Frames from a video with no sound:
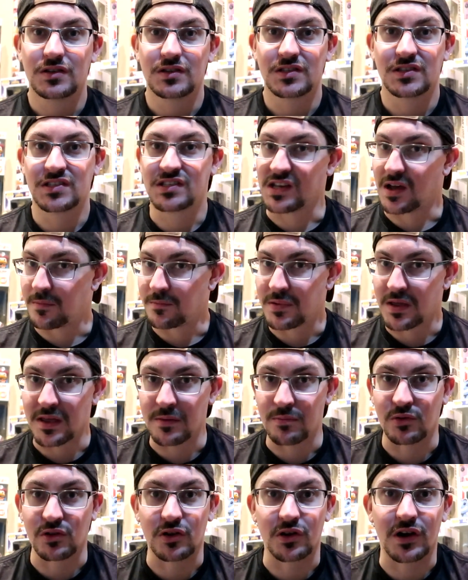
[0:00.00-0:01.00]
some
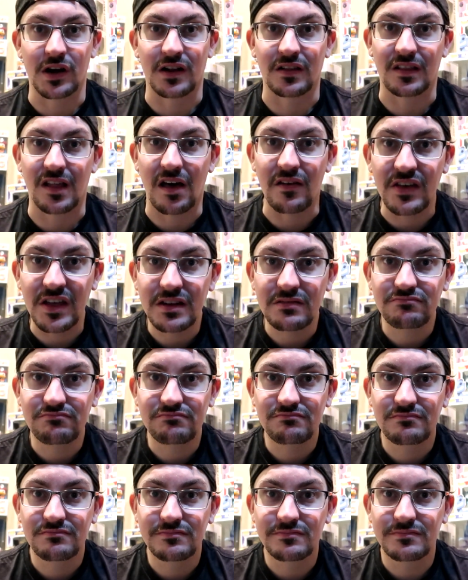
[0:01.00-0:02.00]
people are gonna love it.
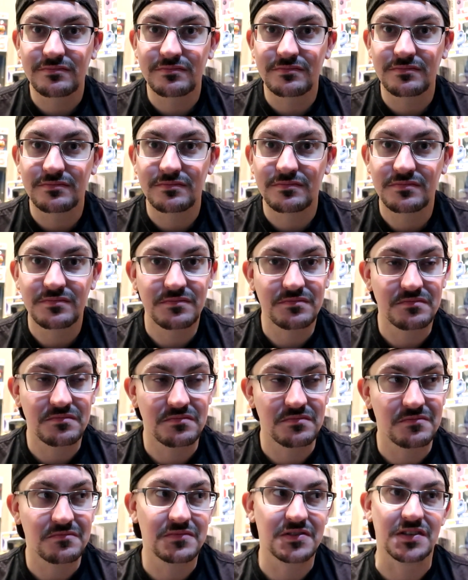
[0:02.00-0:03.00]

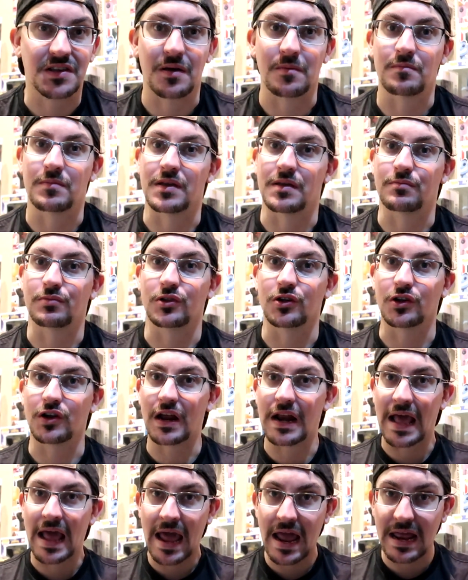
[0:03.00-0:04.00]
Some people are
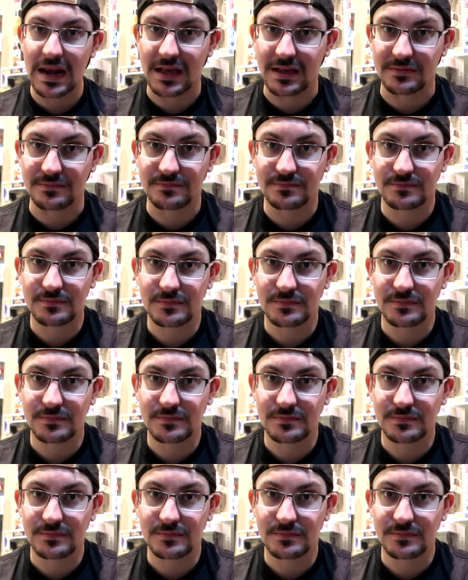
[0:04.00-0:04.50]
gonna hate it.